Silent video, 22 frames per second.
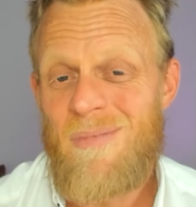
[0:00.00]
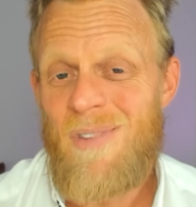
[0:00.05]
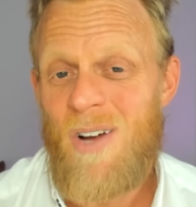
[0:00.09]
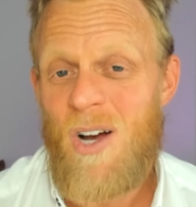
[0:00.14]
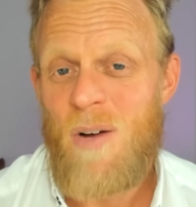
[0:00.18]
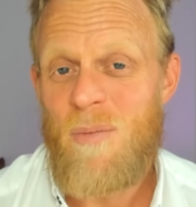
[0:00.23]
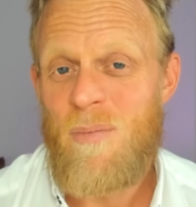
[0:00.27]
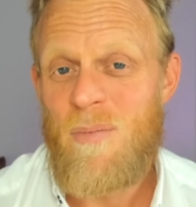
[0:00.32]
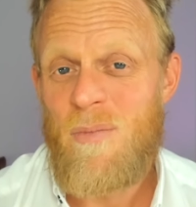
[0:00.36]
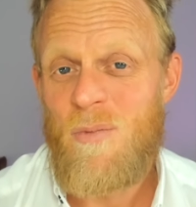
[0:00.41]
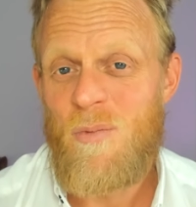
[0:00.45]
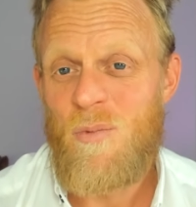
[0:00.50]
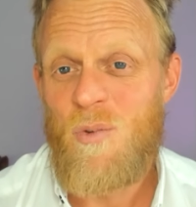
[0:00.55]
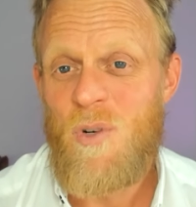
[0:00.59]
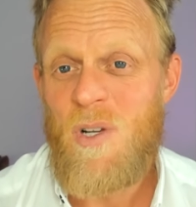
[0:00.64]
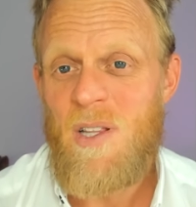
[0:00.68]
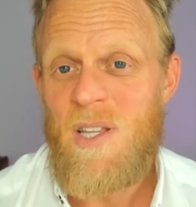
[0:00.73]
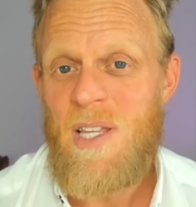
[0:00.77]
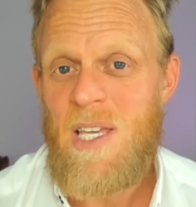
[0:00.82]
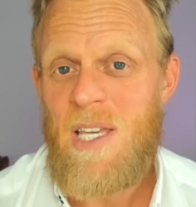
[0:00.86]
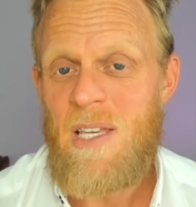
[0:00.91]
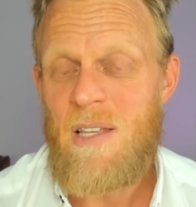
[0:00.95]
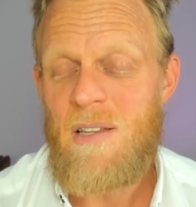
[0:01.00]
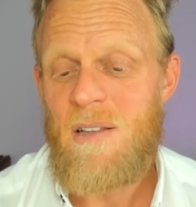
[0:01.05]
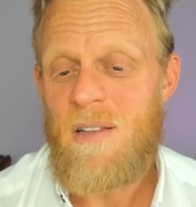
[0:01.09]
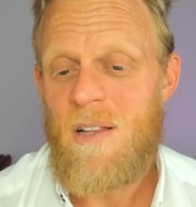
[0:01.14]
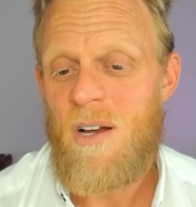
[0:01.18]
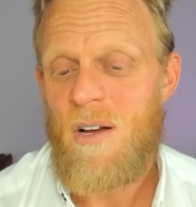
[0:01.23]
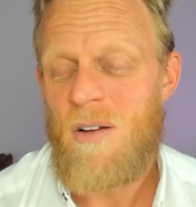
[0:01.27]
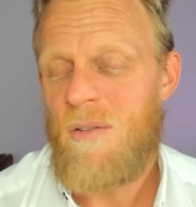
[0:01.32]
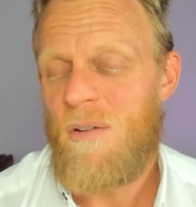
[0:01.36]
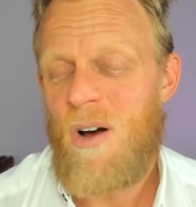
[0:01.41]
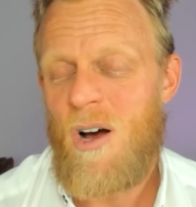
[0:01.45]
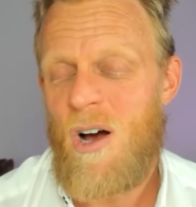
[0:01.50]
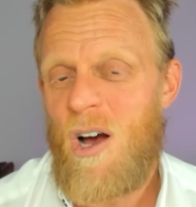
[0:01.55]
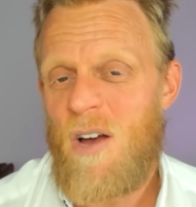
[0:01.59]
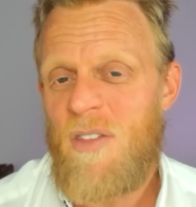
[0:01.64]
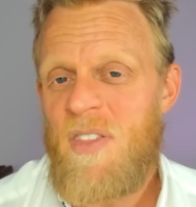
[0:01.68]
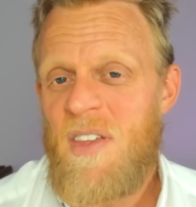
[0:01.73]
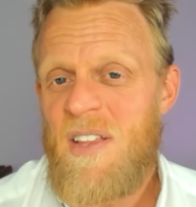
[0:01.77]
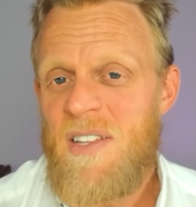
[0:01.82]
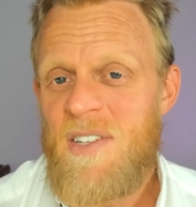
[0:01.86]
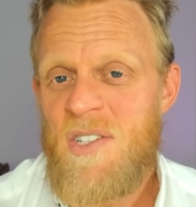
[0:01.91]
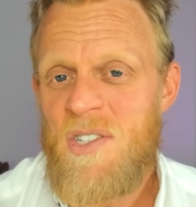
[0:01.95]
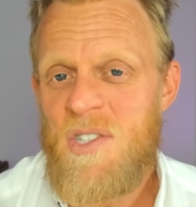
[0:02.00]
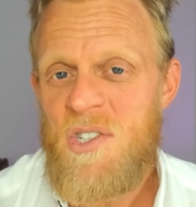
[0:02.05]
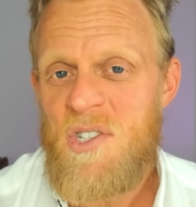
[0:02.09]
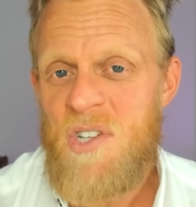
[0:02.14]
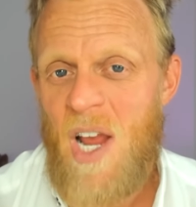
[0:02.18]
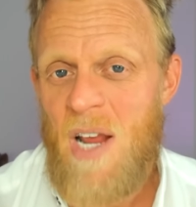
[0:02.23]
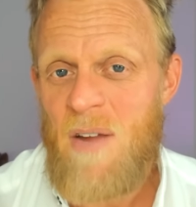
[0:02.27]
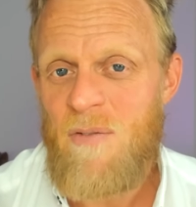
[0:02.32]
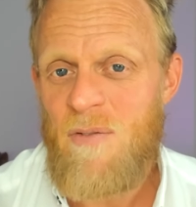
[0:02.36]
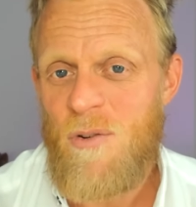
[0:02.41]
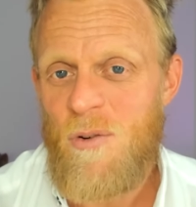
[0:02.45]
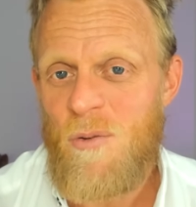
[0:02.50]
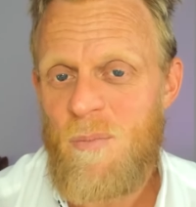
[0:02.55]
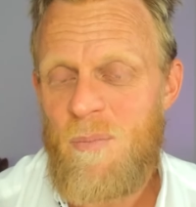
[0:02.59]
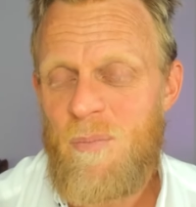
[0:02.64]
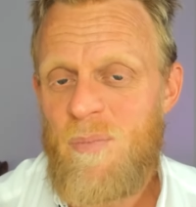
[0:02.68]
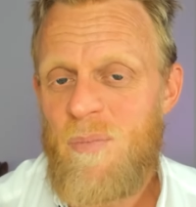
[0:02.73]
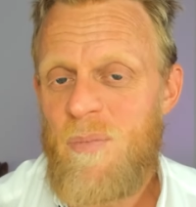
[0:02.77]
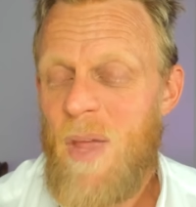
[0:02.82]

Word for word: I'm really, I think this is shameful.